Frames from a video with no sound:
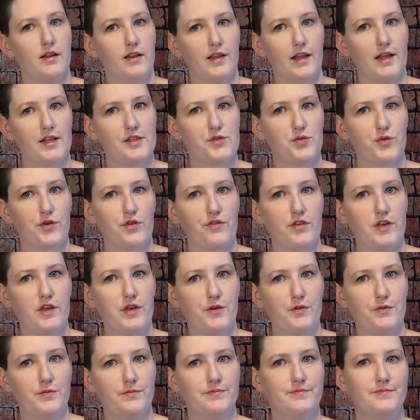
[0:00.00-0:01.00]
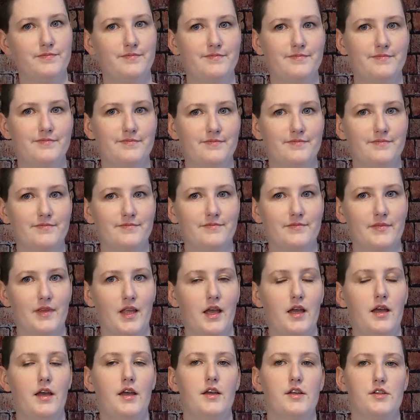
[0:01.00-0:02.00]
Let's review.
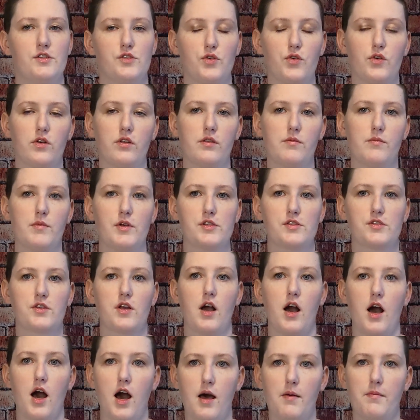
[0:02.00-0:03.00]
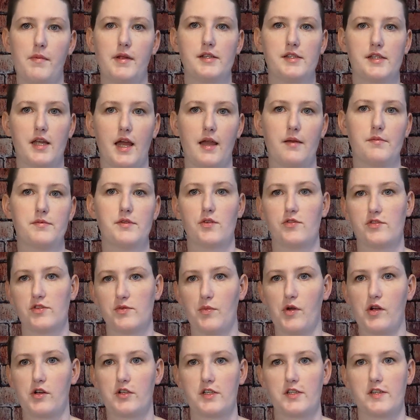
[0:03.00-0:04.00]
Two of the most common types of
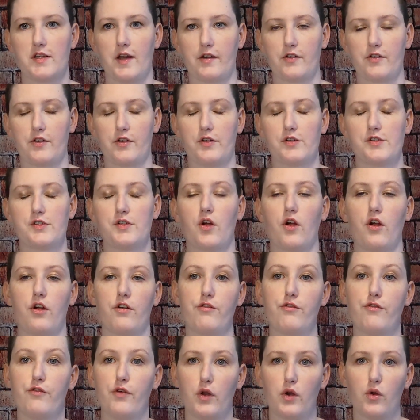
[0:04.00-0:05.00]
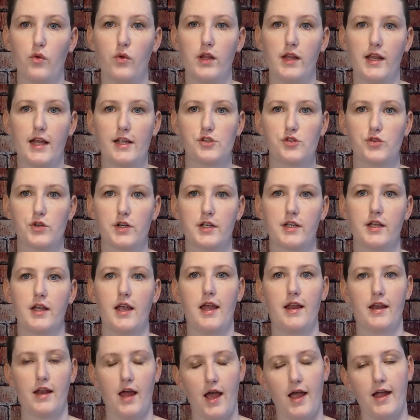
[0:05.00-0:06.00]
smoke detectors are photoelectric
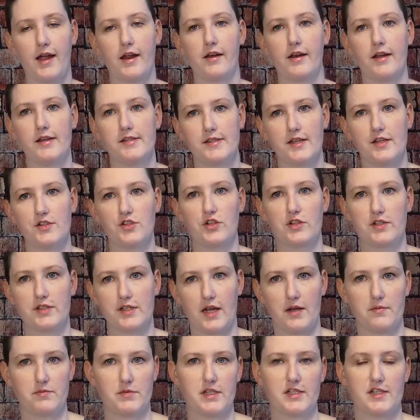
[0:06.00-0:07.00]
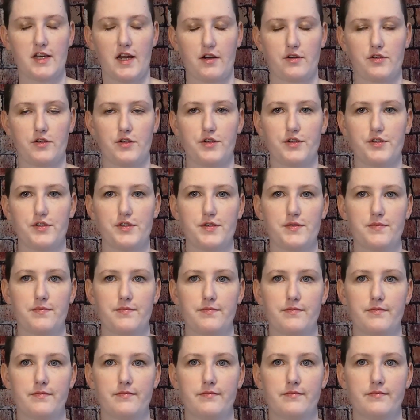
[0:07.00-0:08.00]
and ionization type detectors.
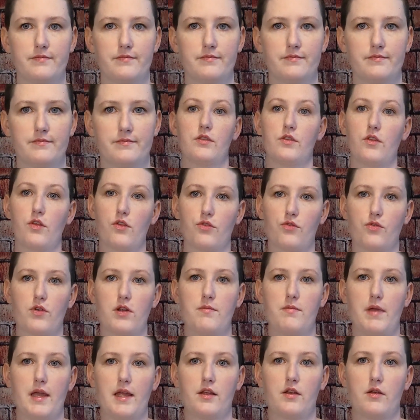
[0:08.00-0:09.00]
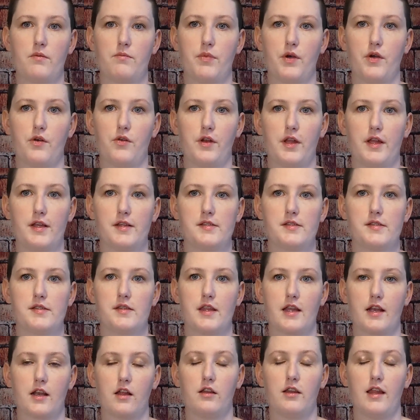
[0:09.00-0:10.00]
The three main components
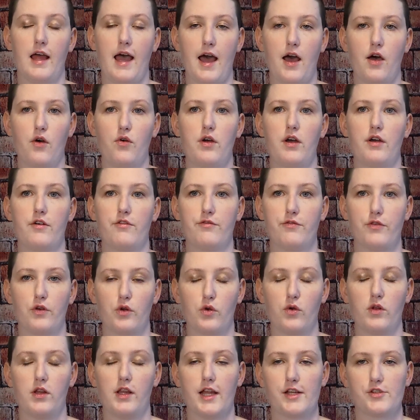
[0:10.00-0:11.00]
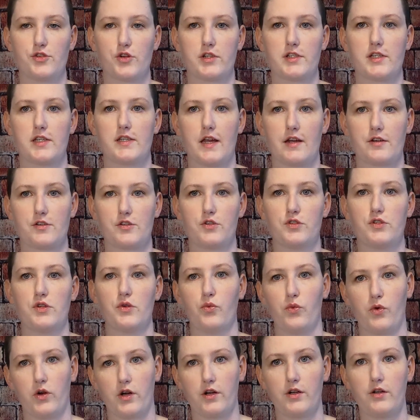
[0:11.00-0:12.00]
that allow a photoelectric detector
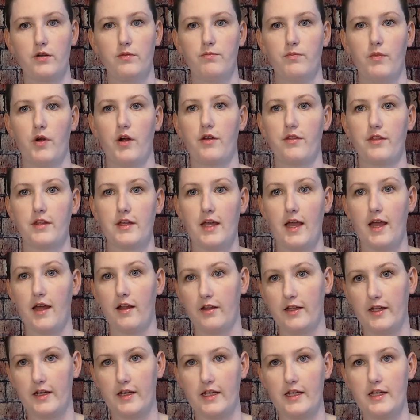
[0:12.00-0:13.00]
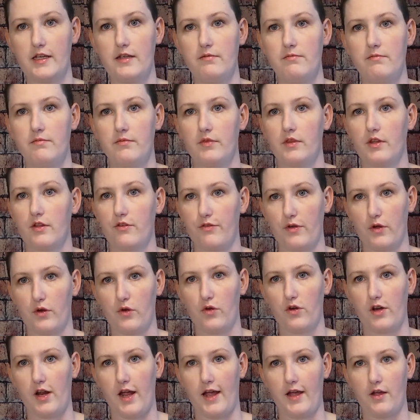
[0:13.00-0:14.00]
to work are the LED, the
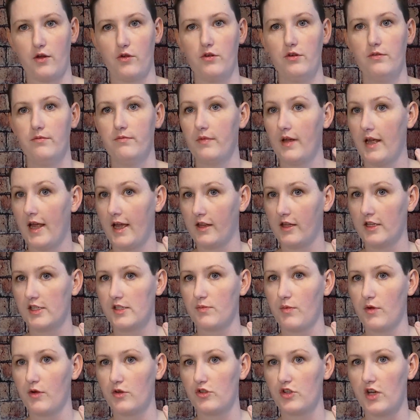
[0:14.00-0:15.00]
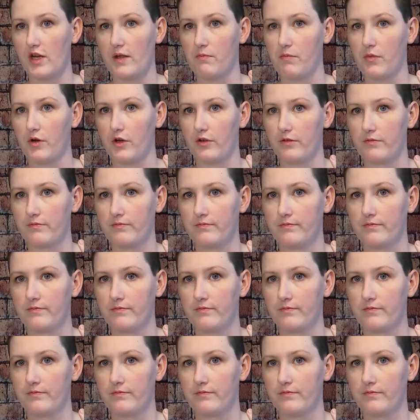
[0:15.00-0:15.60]
photodiode, and the smoke chamber.